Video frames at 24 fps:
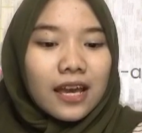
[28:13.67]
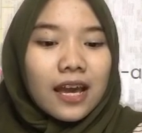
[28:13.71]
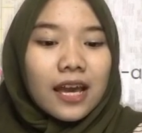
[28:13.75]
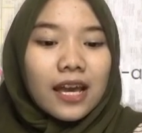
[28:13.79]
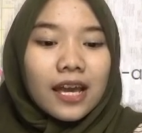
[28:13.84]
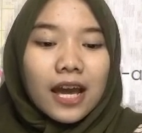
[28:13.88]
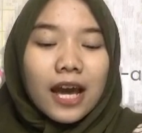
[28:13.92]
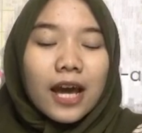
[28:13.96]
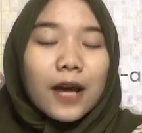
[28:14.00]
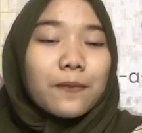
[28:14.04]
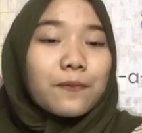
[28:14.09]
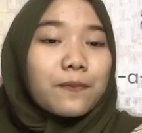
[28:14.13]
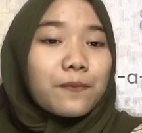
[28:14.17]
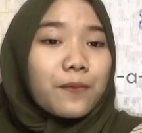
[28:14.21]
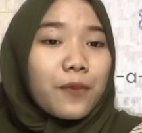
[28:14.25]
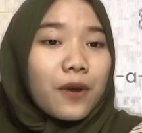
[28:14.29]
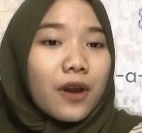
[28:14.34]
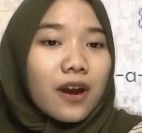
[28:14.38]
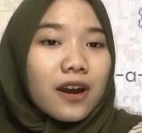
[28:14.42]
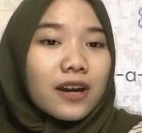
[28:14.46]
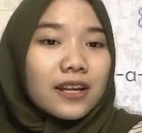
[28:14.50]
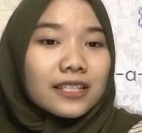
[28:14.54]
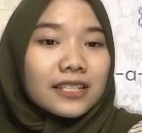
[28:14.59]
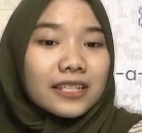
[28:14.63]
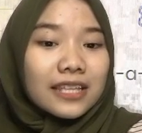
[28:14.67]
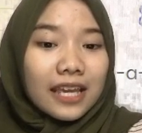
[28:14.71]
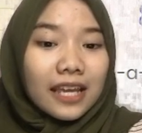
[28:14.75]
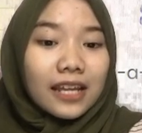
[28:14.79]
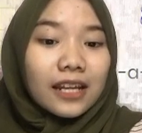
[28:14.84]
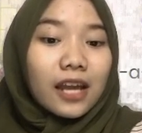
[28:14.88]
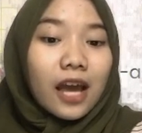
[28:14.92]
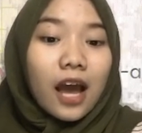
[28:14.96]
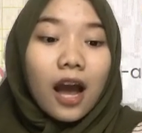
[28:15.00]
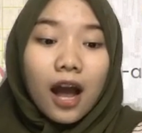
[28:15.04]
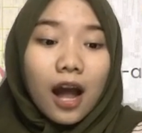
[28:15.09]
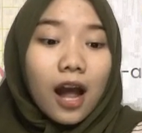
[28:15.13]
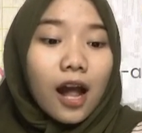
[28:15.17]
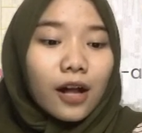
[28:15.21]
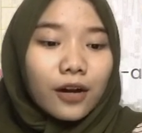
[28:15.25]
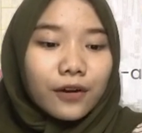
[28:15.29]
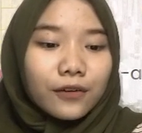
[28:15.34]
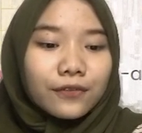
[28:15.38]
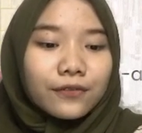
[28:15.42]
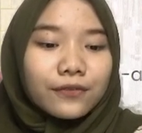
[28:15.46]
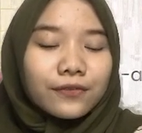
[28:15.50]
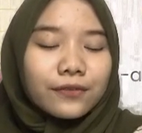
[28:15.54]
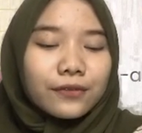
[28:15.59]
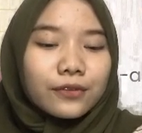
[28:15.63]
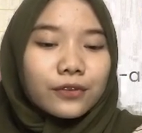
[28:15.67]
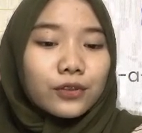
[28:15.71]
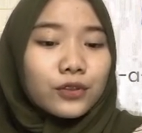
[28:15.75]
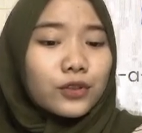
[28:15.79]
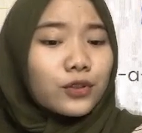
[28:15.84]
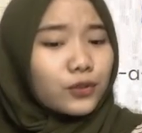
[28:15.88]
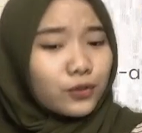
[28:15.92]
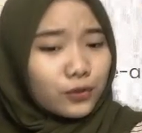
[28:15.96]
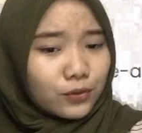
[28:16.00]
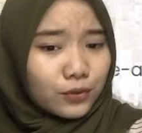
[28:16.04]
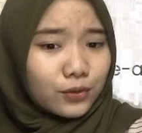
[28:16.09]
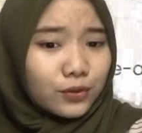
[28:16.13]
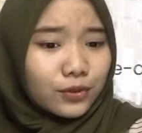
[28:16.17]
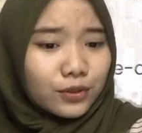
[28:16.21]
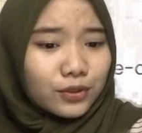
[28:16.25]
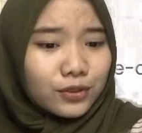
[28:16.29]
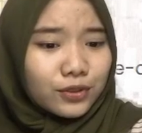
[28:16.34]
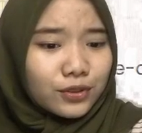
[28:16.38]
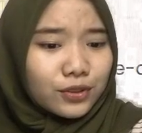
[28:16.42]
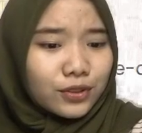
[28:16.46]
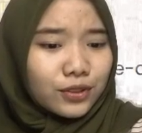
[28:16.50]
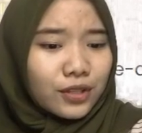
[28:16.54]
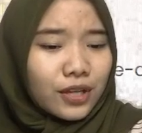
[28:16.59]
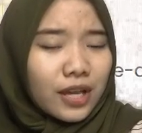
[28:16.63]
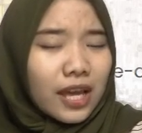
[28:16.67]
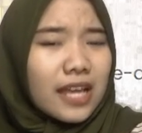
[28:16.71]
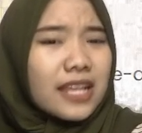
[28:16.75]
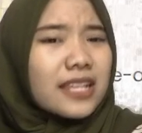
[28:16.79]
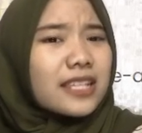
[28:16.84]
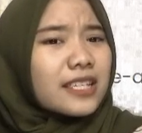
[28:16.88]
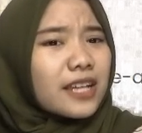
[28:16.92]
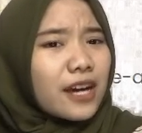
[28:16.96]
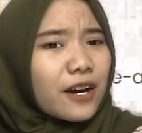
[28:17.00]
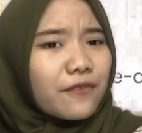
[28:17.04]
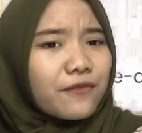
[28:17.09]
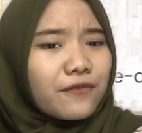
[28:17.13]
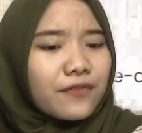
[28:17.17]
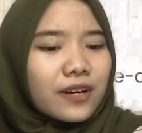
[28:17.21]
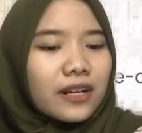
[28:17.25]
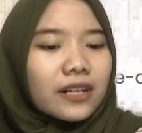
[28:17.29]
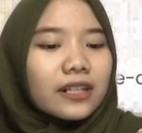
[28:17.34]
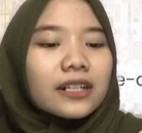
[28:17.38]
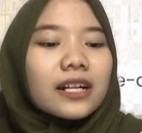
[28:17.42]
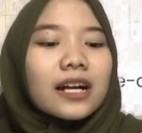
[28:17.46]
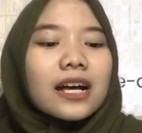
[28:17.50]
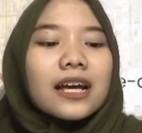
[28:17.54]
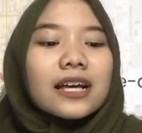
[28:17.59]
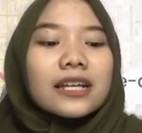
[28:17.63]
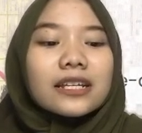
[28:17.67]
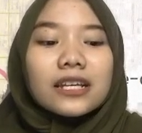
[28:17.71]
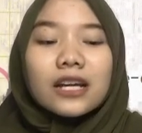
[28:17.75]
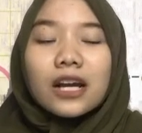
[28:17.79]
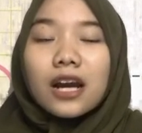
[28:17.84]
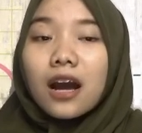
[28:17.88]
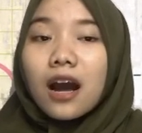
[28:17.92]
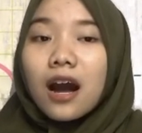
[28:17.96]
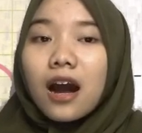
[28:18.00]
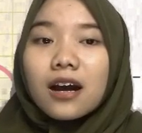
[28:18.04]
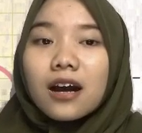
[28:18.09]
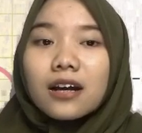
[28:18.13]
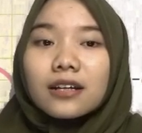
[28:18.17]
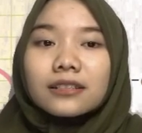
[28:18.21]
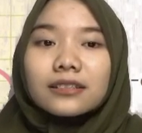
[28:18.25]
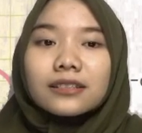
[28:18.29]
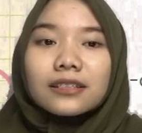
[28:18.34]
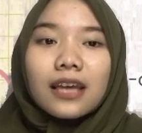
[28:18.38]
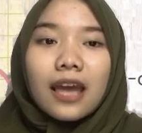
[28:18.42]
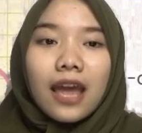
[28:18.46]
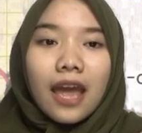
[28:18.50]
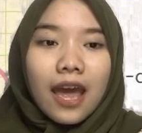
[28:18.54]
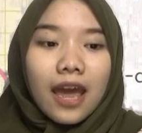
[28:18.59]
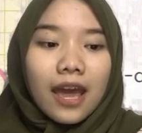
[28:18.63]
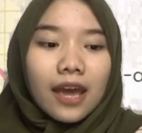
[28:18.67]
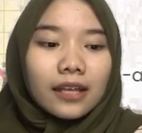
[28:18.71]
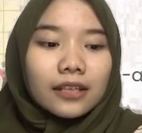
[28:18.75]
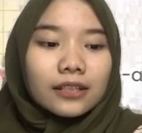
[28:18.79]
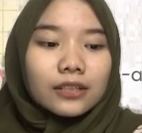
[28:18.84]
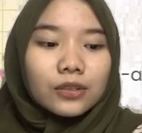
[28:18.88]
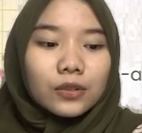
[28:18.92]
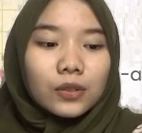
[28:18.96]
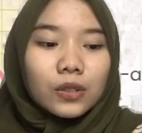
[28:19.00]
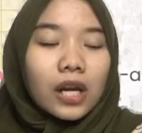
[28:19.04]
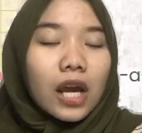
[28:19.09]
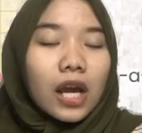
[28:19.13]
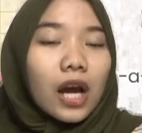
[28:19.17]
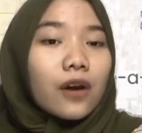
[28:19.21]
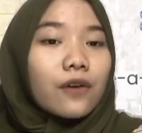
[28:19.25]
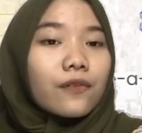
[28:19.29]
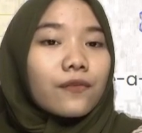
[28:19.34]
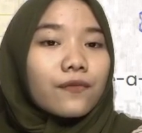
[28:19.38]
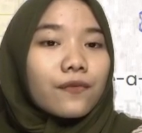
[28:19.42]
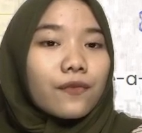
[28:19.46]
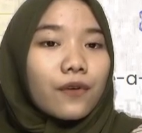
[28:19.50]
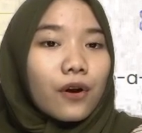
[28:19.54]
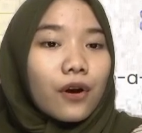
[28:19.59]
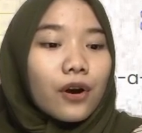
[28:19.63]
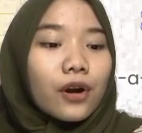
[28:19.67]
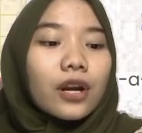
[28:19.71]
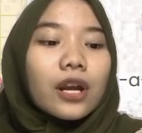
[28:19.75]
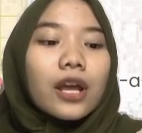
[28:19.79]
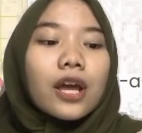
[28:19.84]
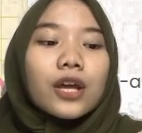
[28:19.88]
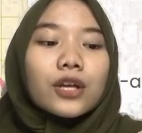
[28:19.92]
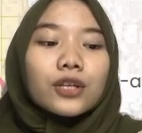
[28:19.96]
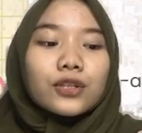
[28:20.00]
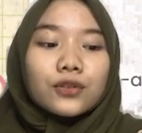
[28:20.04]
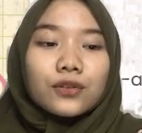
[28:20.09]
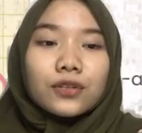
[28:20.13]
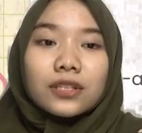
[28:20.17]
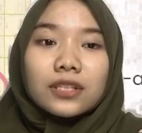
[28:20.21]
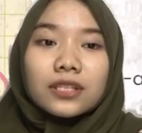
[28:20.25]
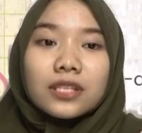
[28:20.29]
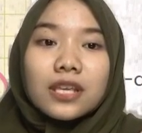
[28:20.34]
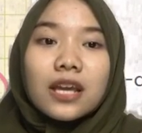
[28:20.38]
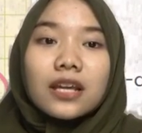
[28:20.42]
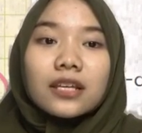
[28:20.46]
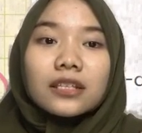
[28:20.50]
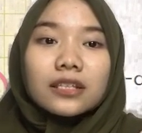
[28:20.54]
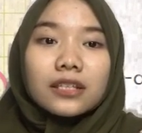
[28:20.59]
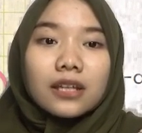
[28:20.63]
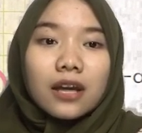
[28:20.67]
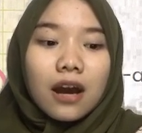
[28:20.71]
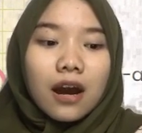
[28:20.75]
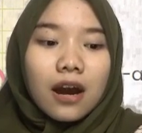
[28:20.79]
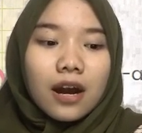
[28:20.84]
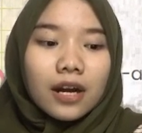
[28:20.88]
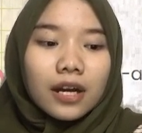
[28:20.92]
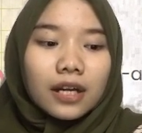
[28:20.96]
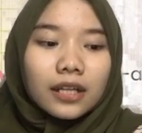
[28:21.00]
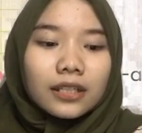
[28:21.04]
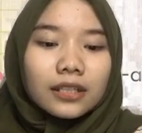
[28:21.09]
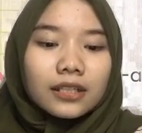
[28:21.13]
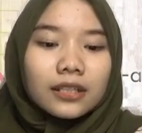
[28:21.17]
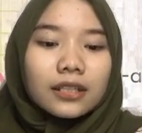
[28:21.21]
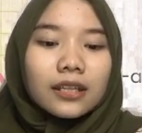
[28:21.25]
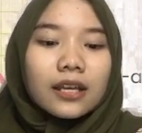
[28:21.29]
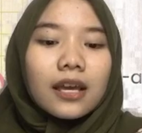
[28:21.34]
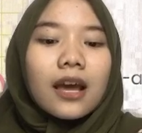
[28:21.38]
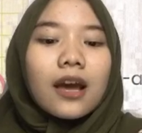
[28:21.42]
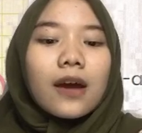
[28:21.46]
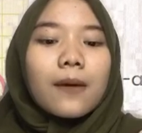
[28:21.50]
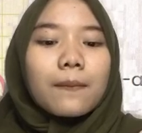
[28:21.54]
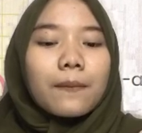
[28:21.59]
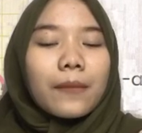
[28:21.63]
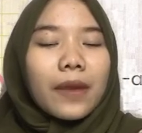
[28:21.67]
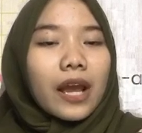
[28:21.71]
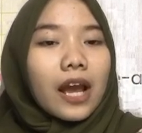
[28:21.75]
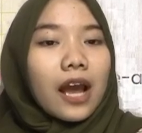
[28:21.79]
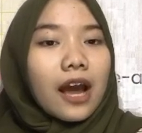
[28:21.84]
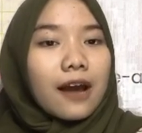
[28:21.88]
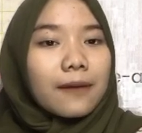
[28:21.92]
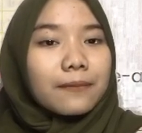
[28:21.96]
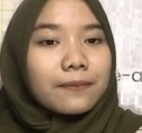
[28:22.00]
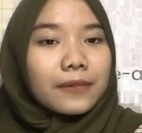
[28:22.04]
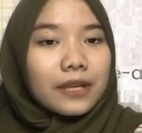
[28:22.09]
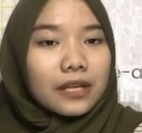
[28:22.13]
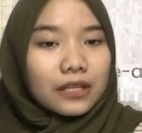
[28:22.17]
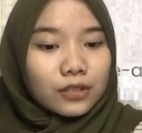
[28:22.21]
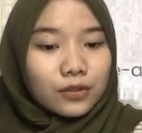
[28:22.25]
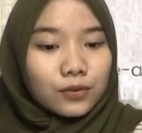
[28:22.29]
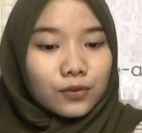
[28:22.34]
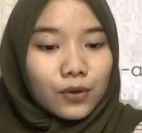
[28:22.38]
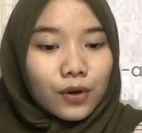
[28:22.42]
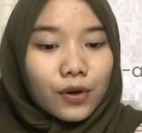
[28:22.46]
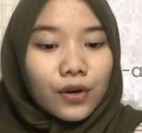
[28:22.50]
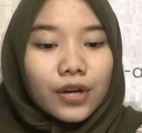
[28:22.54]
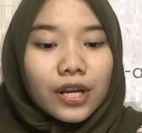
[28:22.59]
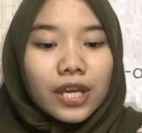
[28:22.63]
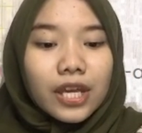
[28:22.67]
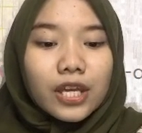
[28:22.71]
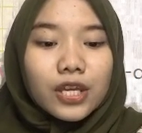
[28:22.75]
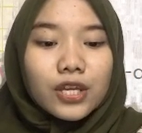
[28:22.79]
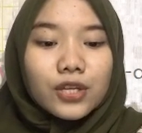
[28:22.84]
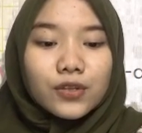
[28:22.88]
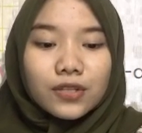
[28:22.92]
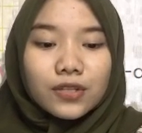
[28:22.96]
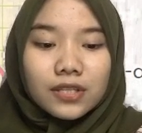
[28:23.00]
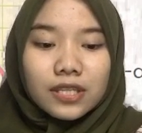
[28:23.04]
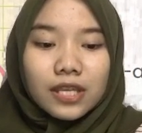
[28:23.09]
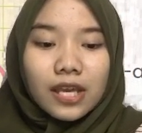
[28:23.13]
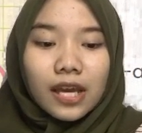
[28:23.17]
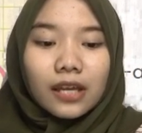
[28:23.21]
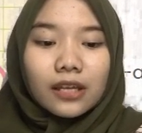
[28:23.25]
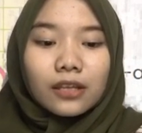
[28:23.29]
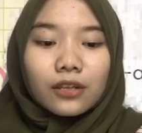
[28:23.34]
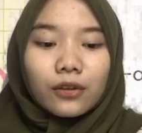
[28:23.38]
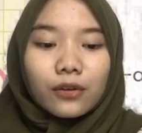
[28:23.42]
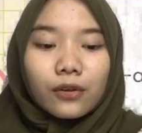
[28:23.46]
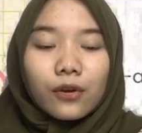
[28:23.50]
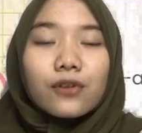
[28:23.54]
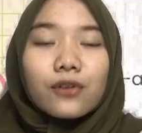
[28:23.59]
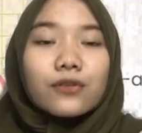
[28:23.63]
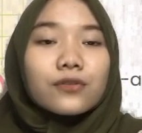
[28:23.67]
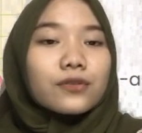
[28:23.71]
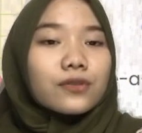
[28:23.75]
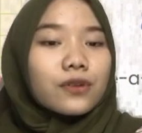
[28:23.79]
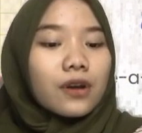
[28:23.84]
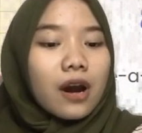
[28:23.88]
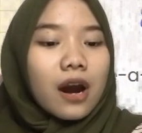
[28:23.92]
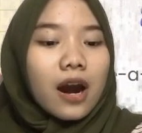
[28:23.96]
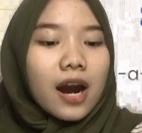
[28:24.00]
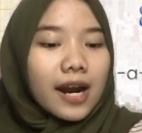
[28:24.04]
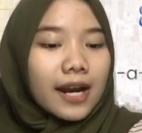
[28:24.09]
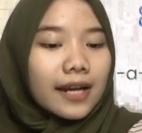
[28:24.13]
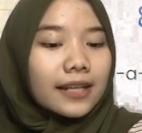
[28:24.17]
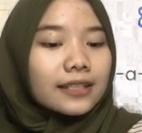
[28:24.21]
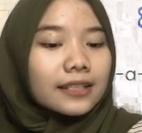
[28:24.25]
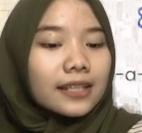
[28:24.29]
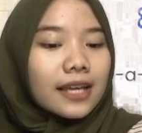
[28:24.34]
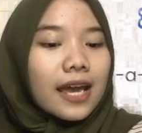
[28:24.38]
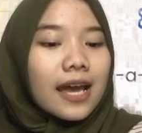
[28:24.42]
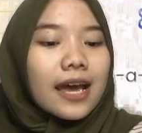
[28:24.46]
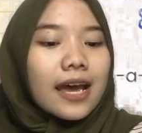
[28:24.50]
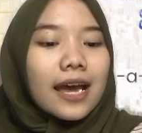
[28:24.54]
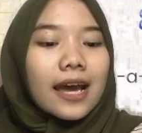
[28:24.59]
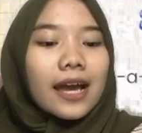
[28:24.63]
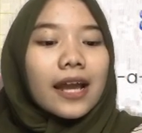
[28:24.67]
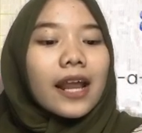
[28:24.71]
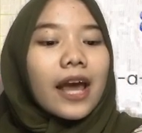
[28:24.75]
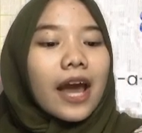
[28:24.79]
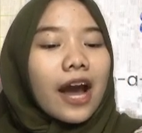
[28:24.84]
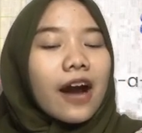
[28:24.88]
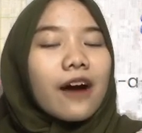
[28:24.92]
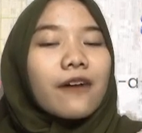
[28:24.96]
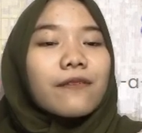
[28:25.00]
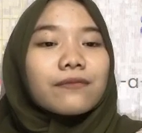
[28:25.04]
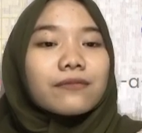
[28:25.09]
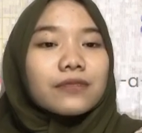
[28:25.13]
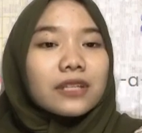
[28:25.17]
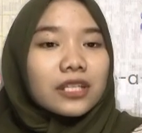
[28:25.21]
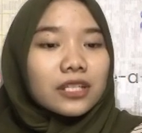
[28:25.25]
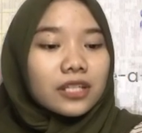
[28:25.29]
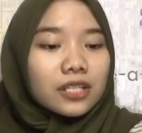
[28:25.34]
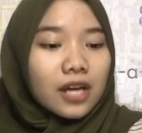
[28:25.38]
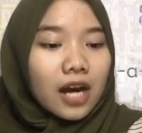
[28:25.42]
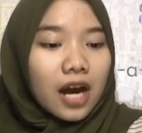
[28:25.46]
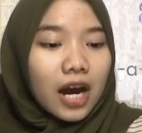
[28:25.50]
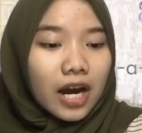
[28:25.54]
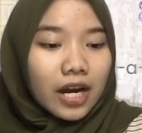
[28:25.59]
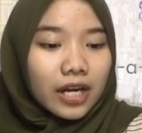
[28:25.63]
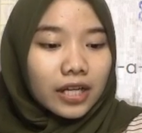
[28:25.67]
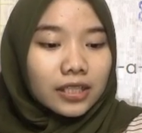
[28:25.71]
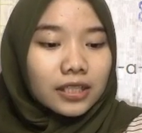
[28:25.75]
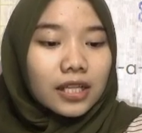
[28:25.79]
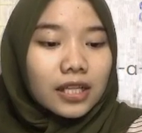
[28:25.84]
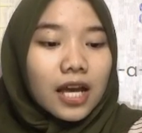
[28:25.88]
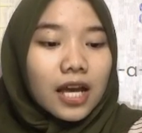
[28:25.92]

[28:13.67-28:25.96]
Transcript: Cut pairs in half to shuffle the cards and draw 4 to 6 cards. Make up a story using those cards and have the child